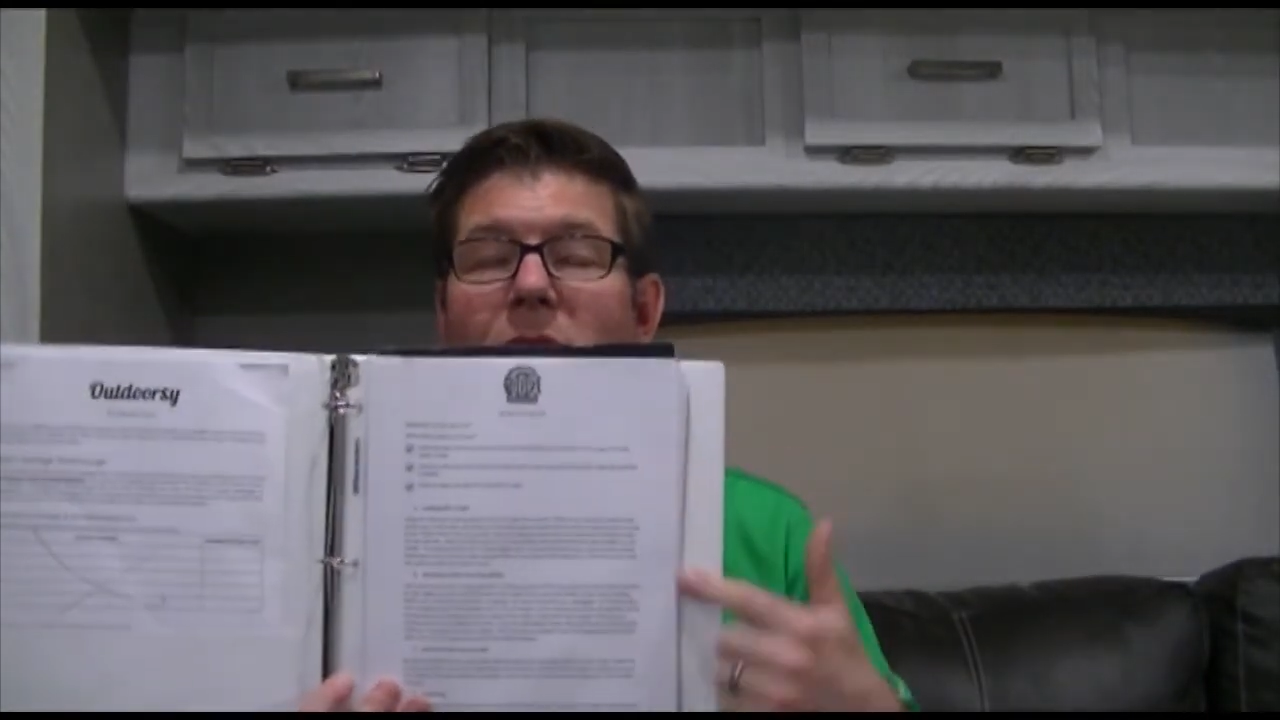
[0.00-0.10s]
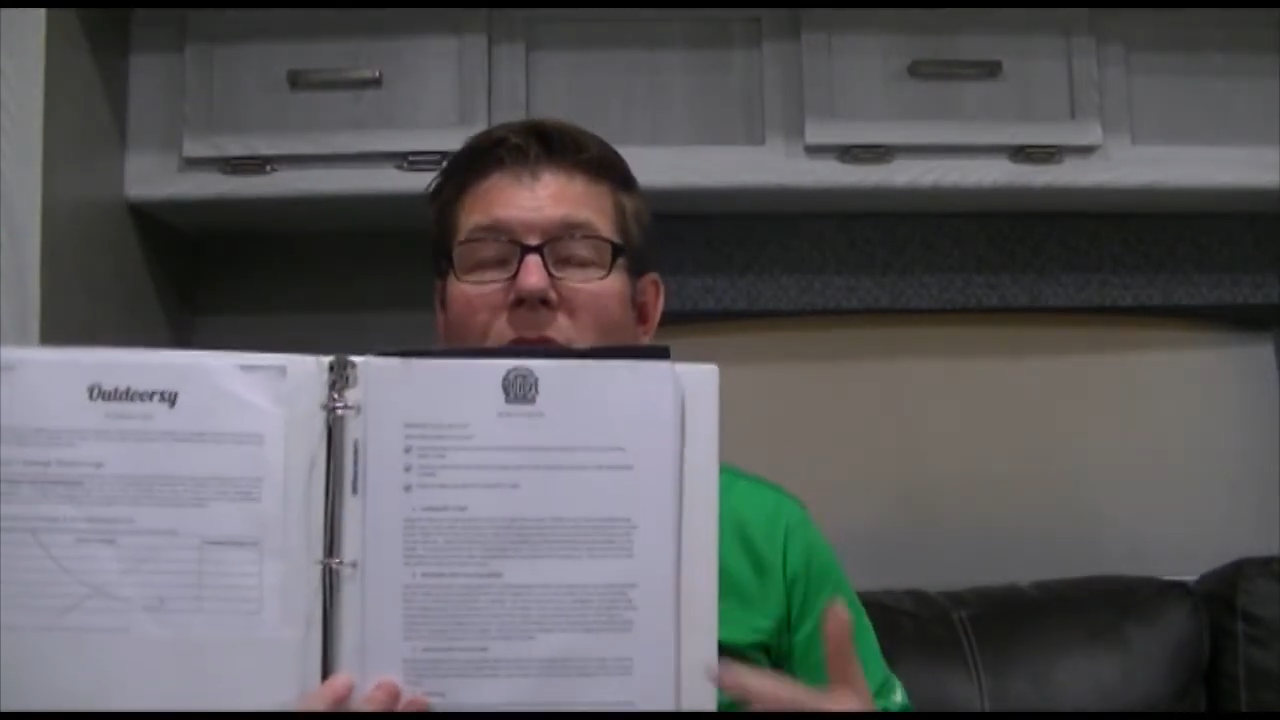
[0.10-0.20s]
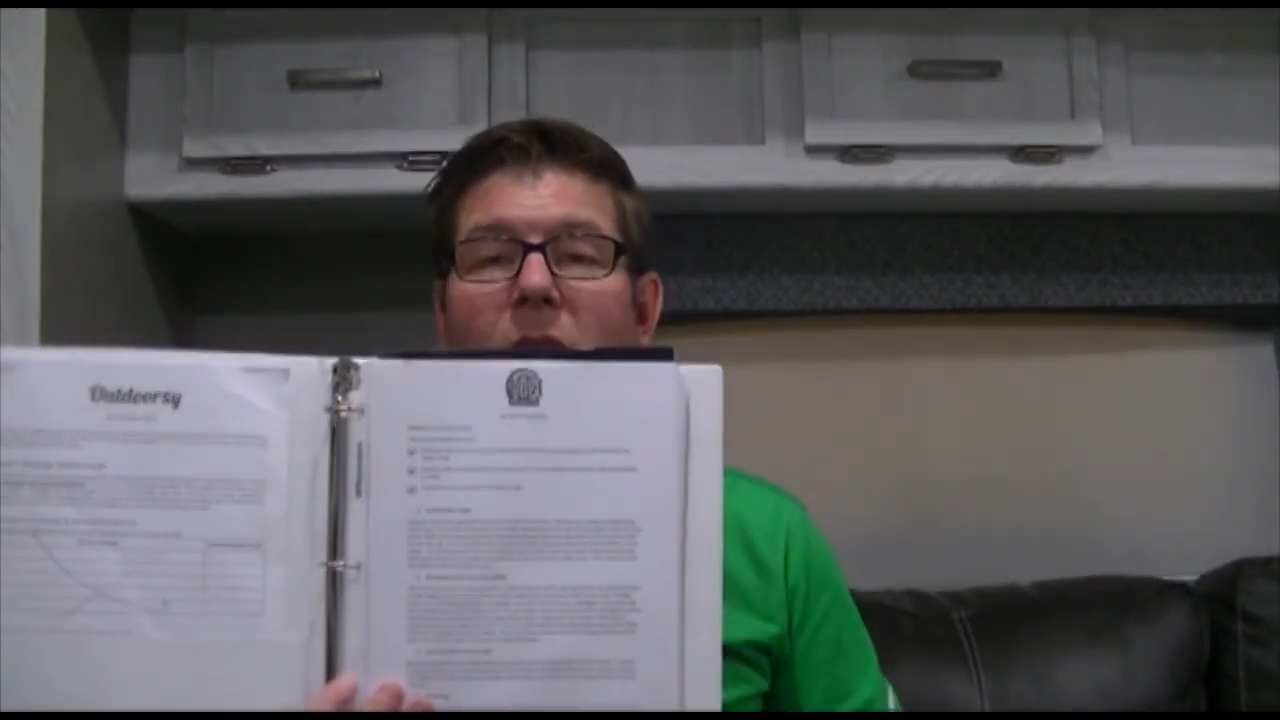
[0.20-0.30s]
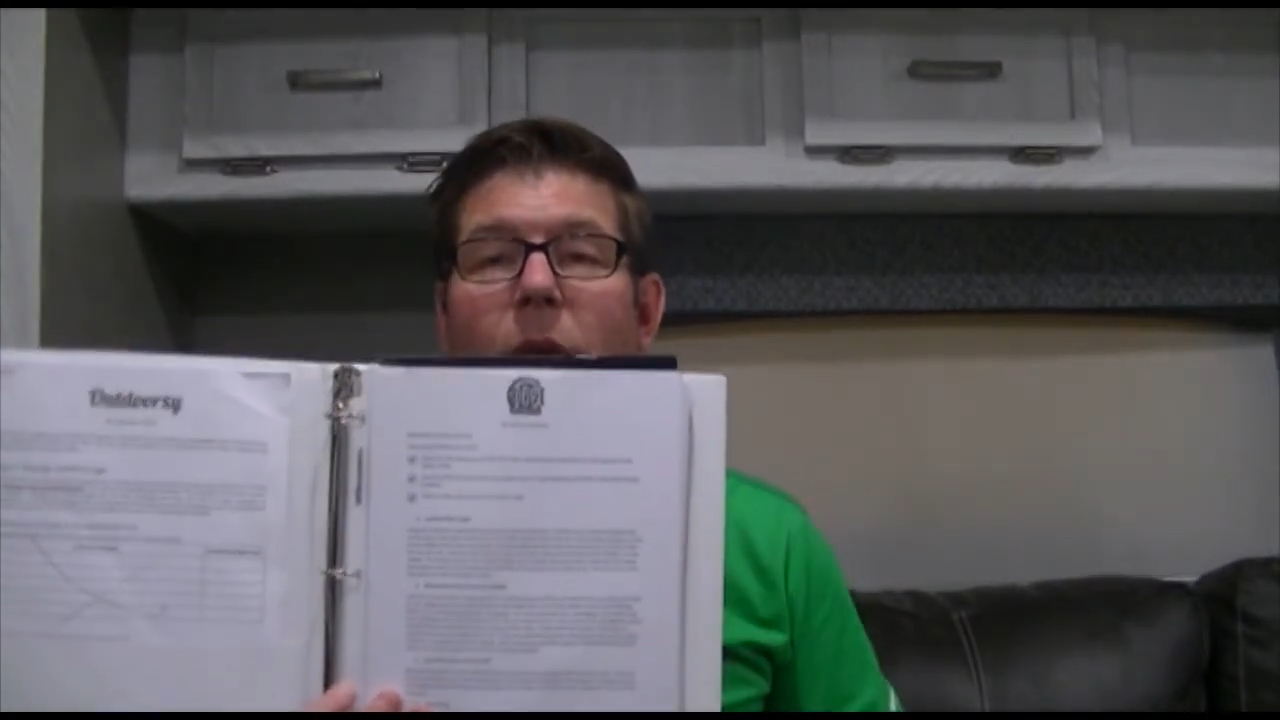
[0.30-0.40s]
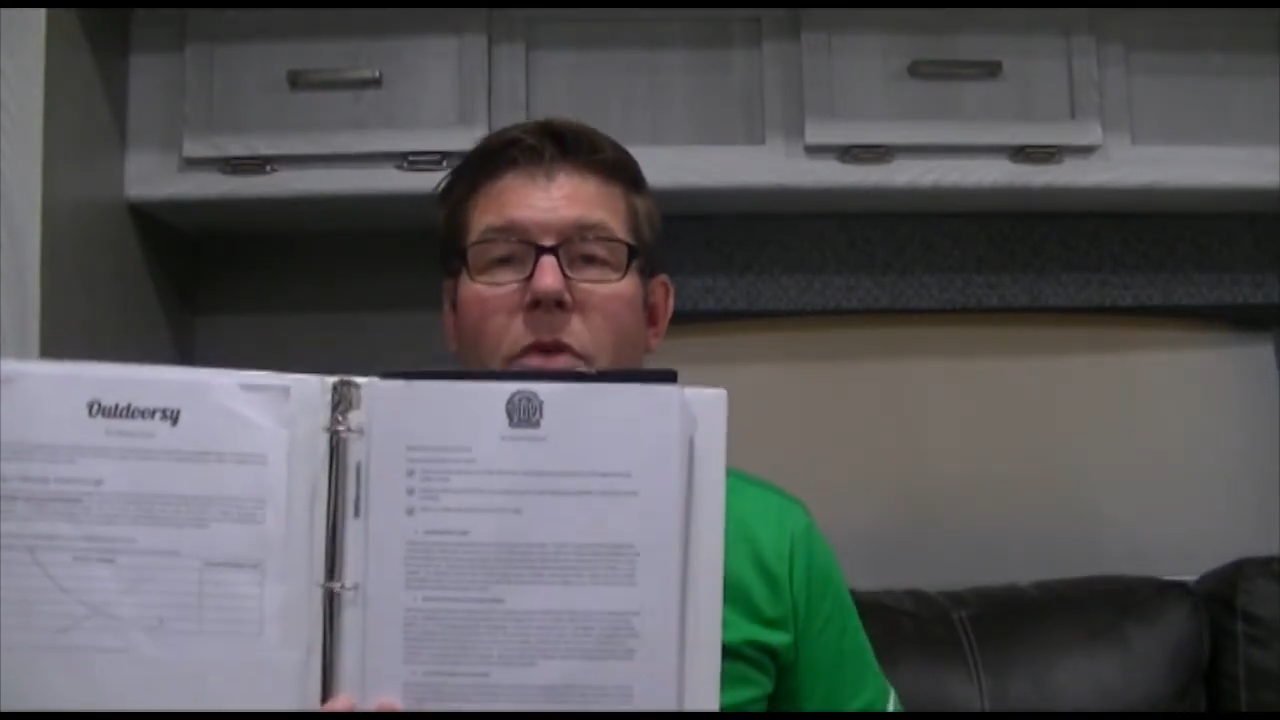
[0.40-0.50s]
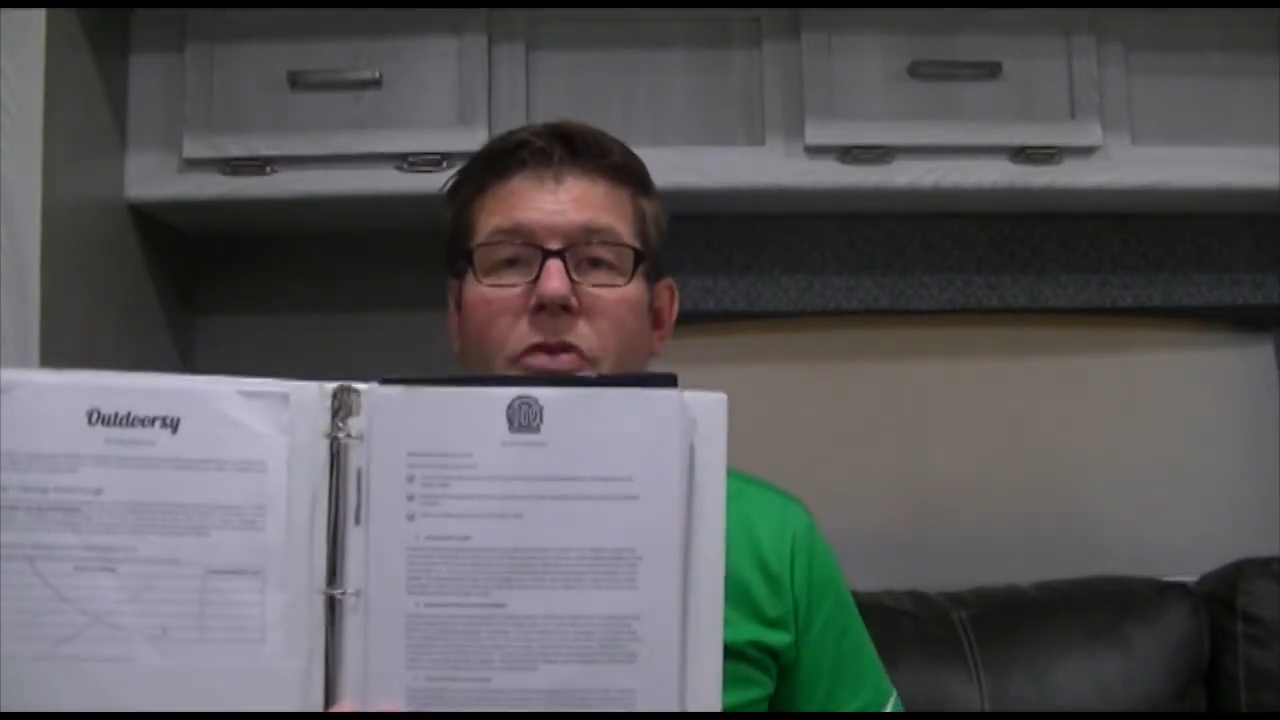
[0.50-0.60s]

setting up the